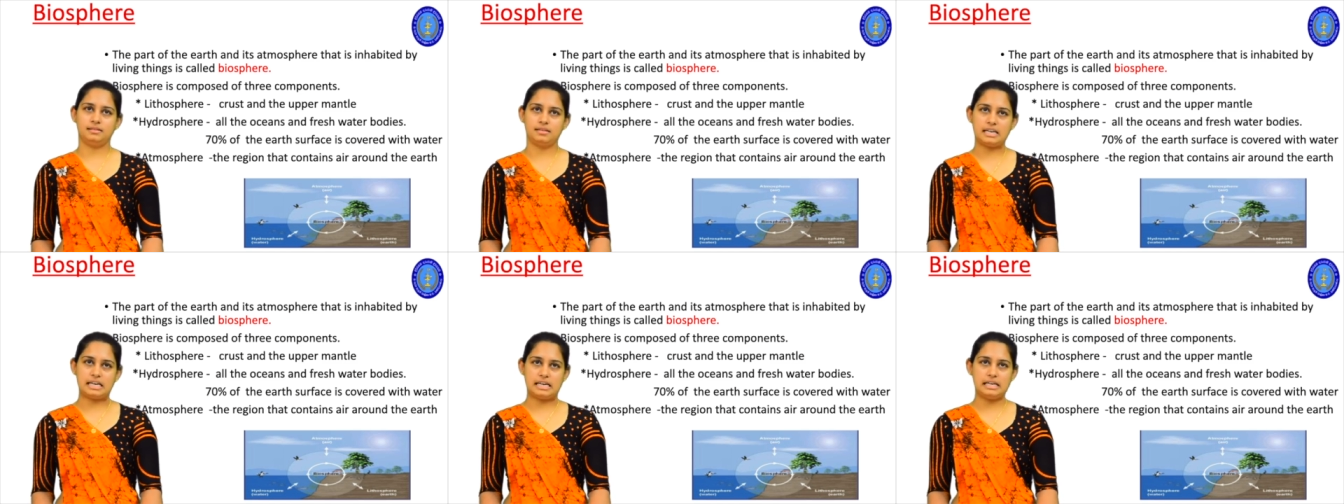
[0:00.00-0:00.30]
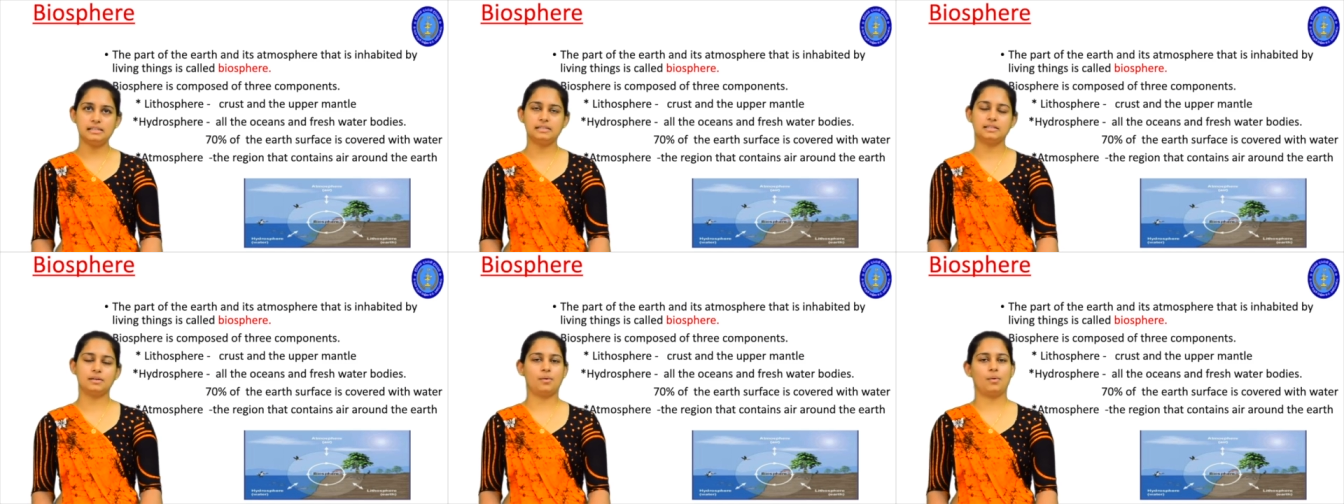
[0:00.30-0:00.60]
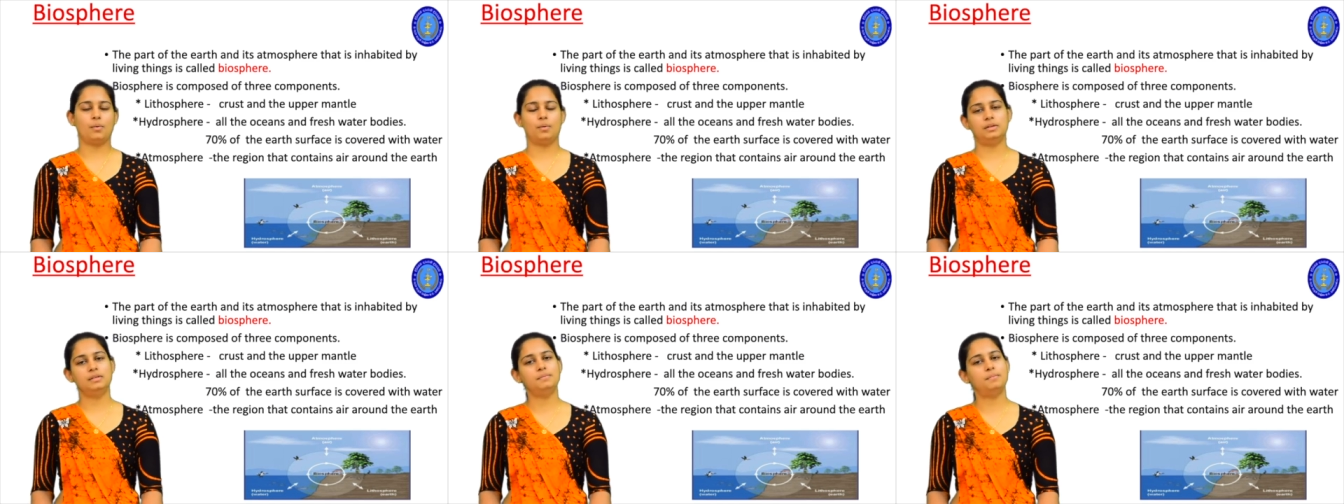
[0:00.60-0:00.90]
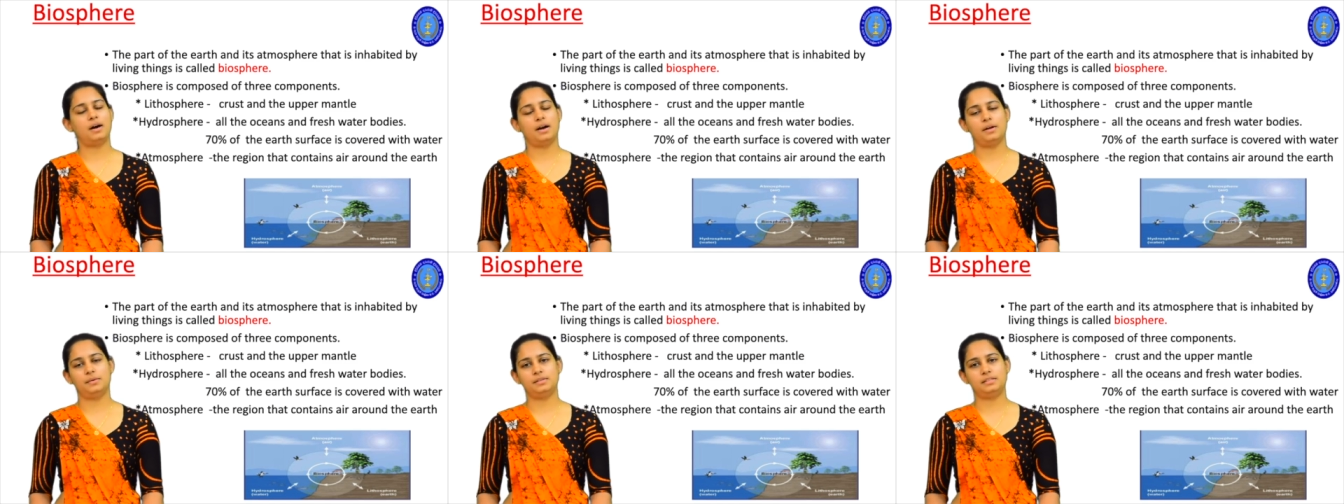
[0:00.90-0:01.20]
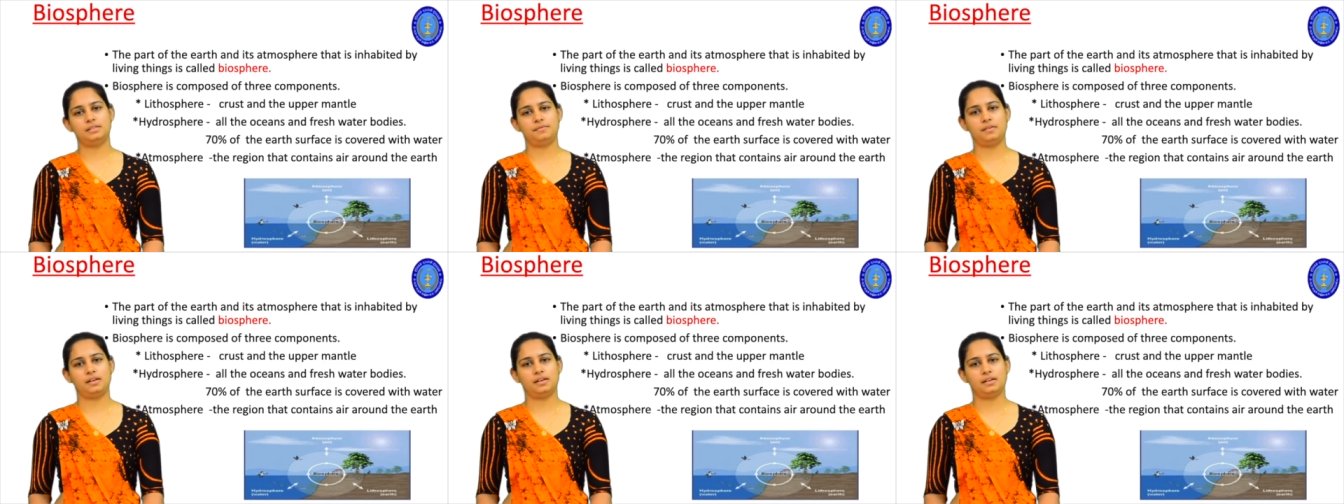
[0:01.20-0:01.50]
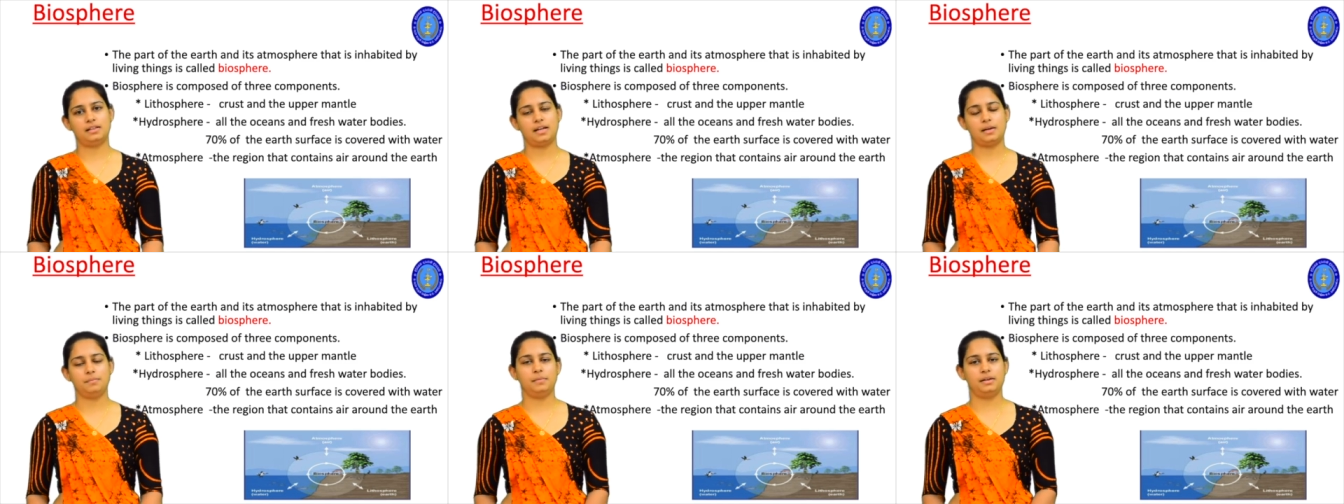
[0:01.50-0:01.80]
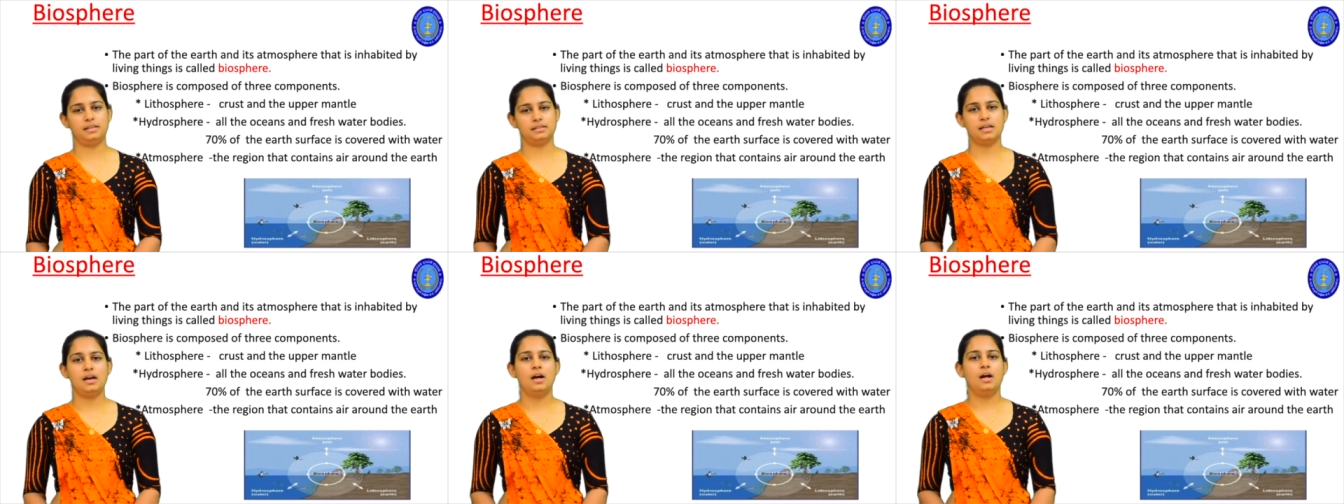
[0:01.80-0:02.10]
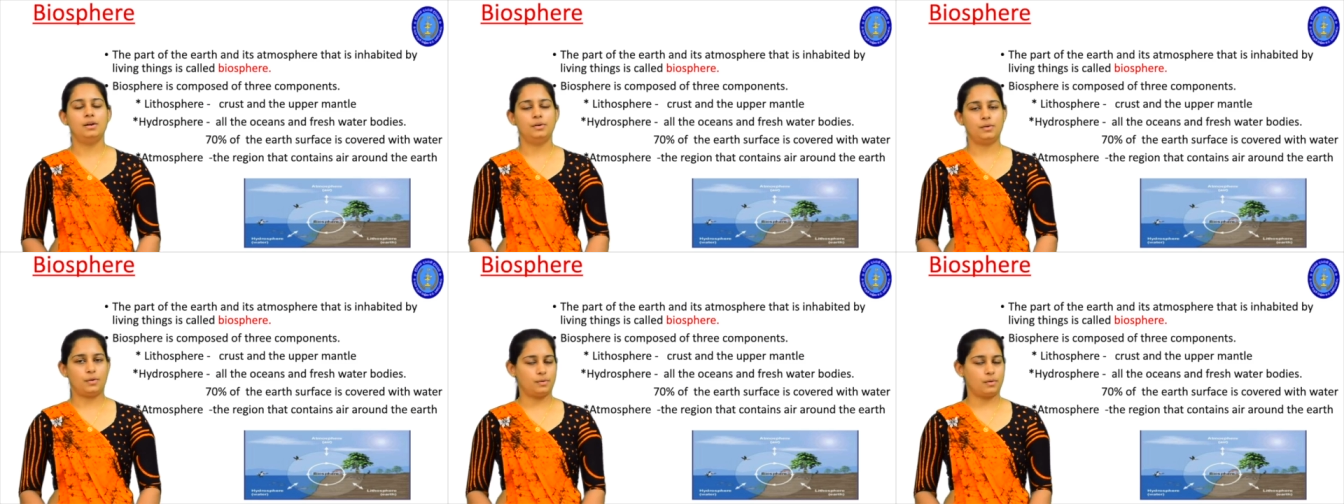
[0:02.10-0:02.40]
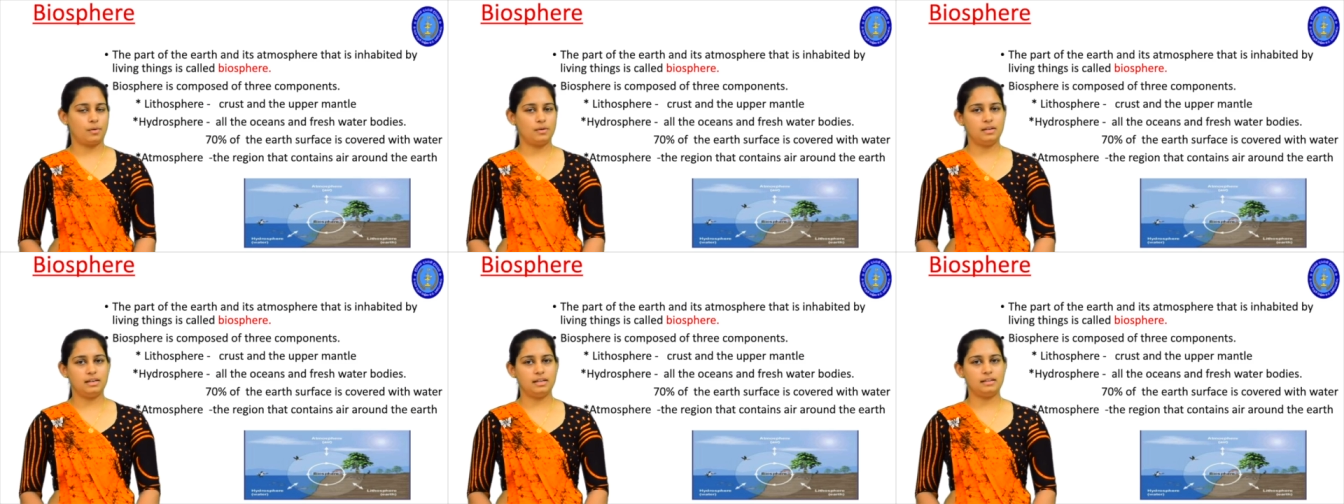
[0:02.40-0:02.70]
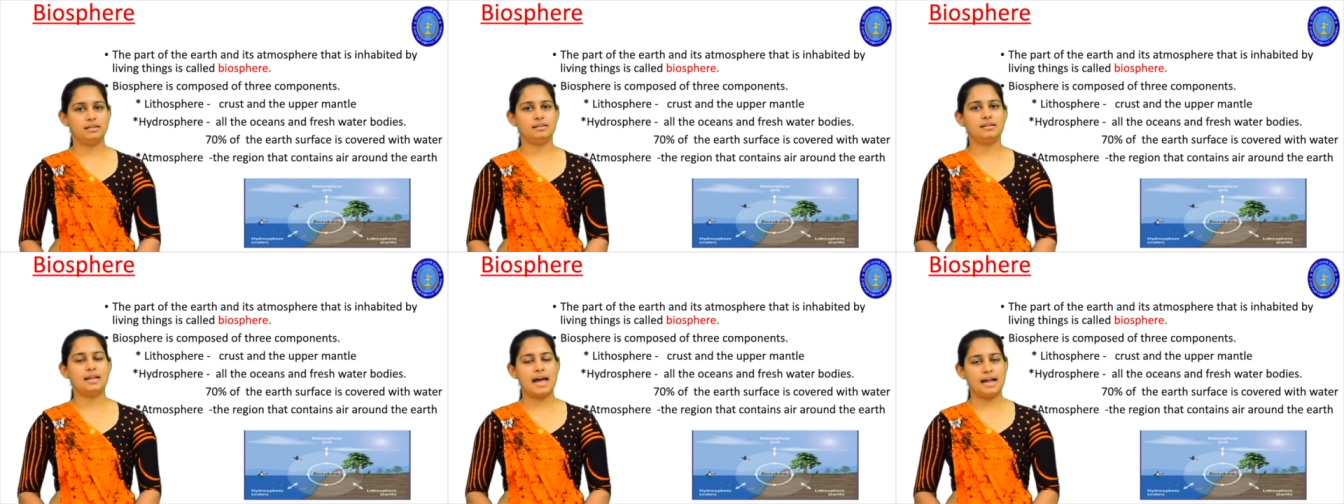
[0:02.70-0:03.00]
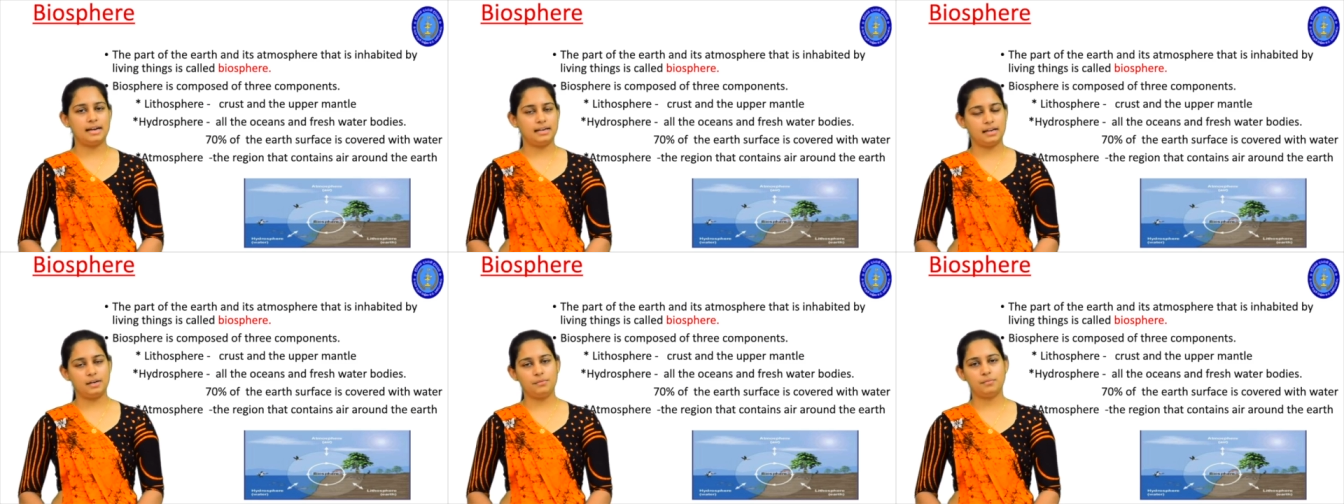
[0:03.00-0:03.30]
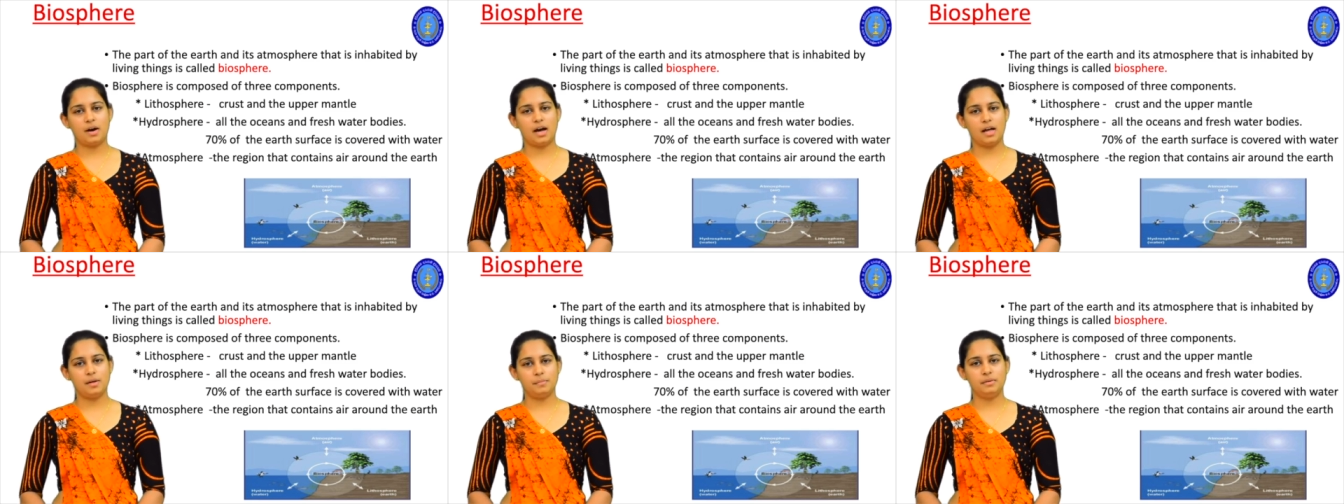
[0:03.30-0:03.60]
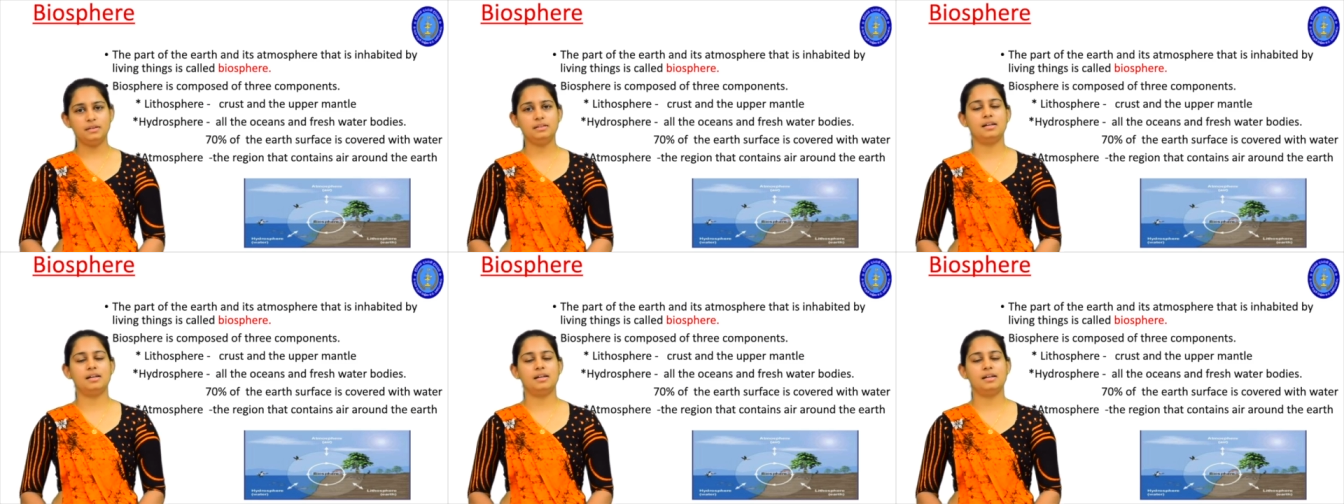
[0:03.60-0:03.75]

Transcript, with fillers: is called biosphere. That means not only the land environment,